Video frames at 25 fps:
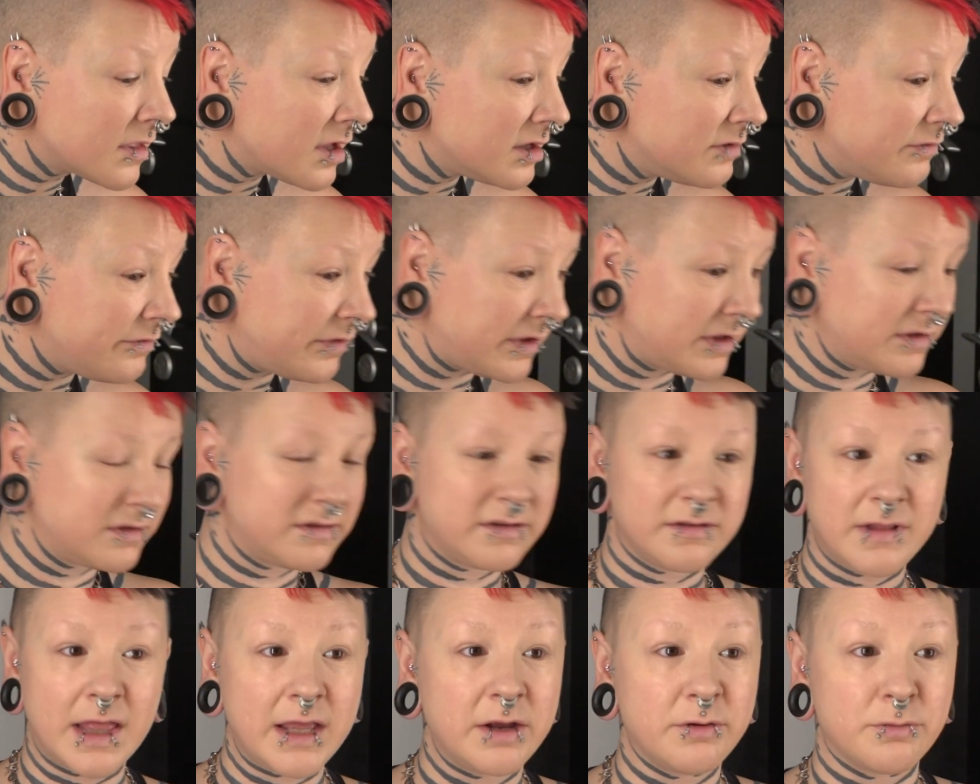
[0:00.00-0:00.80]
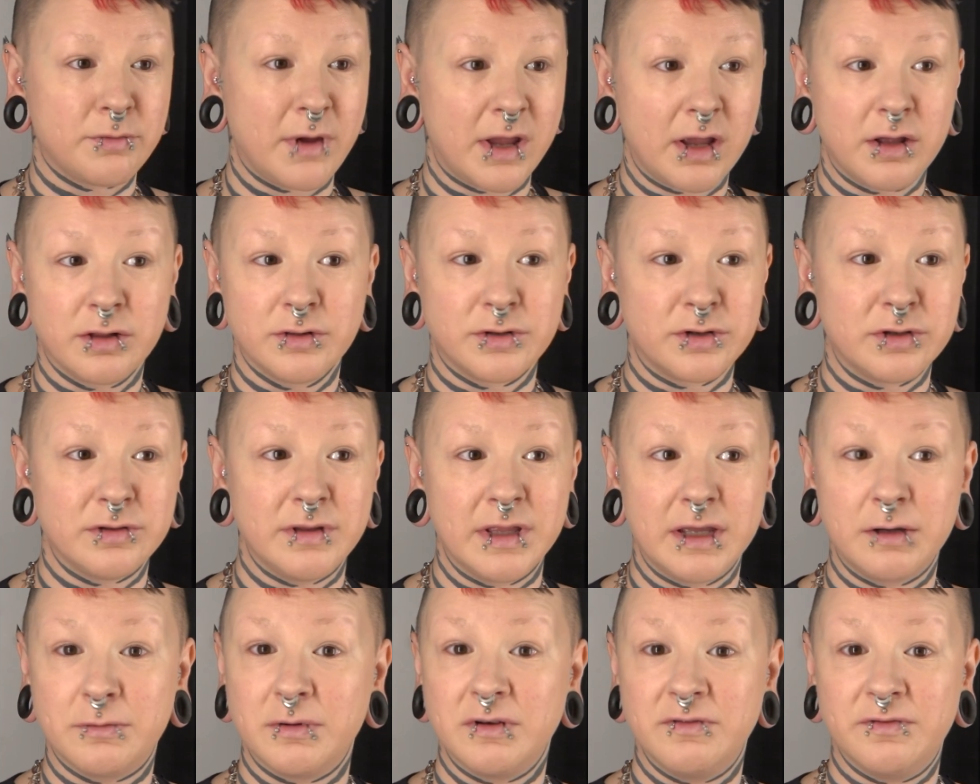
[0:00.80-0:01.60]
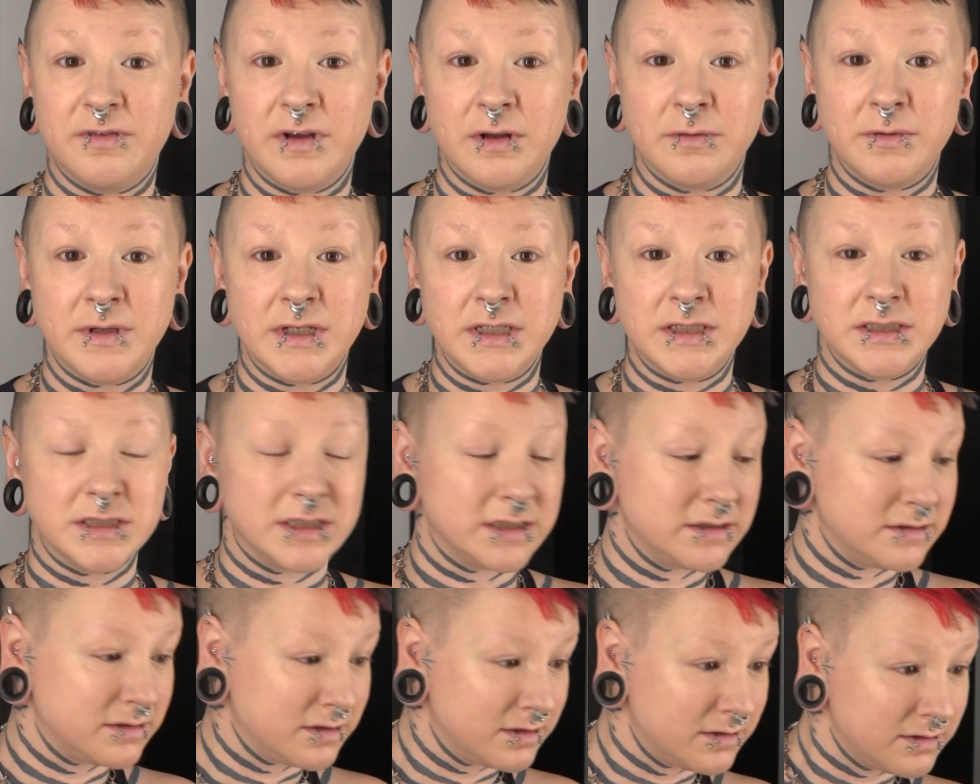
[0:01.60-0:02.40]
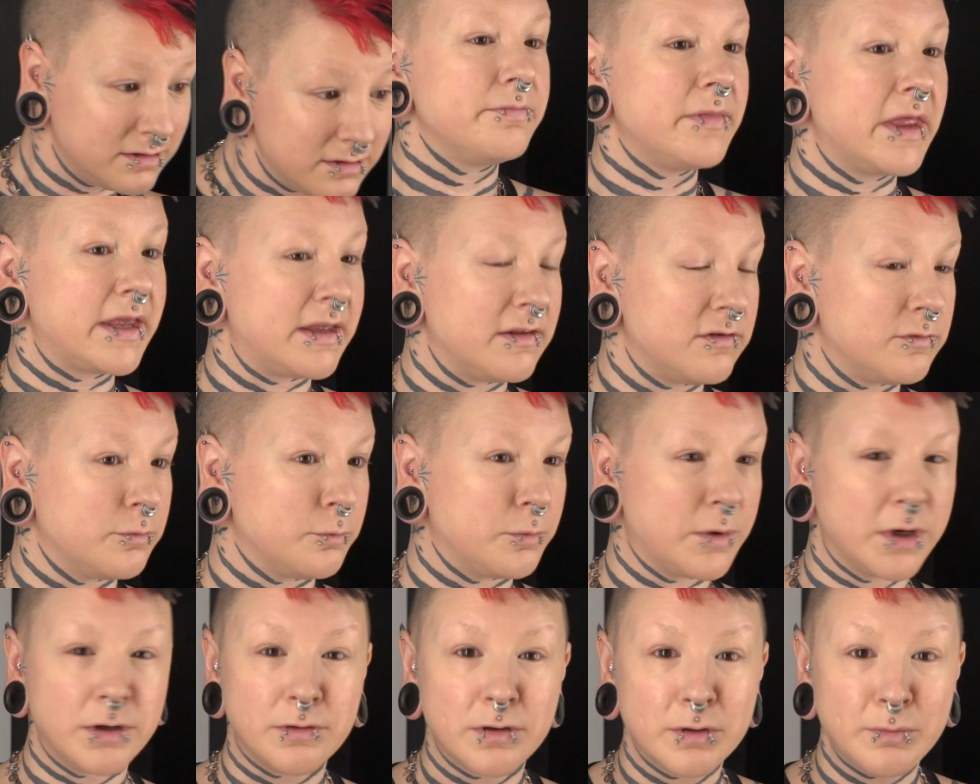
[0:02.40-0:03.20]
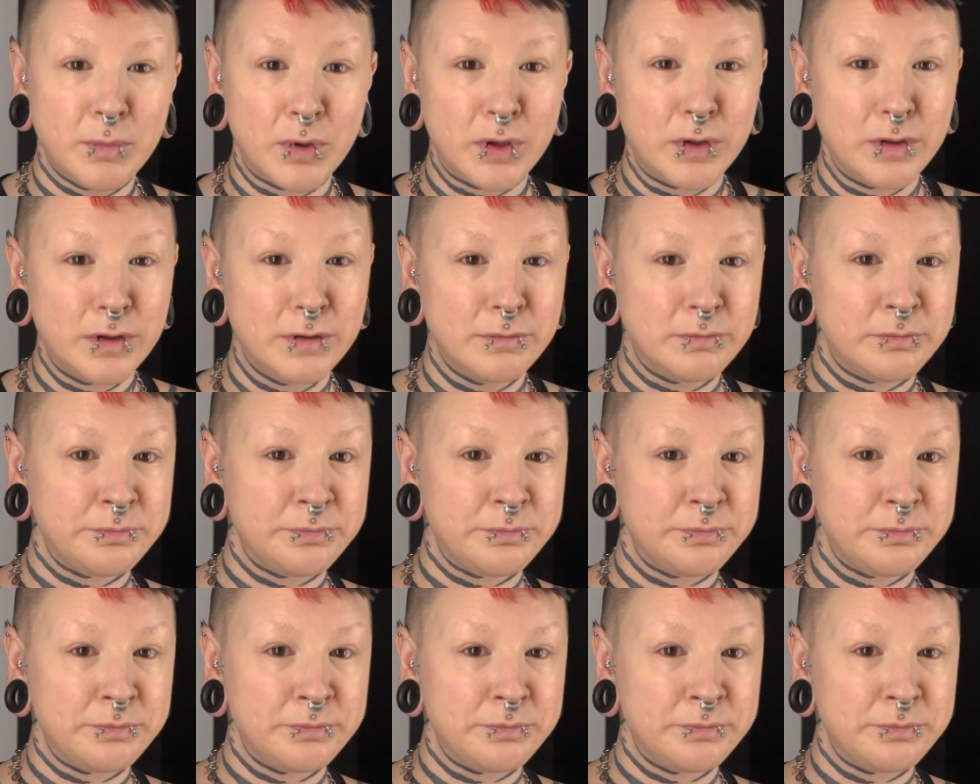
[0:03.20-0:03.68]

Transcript: It feels like a regular liquid foundation. Like it's wearable,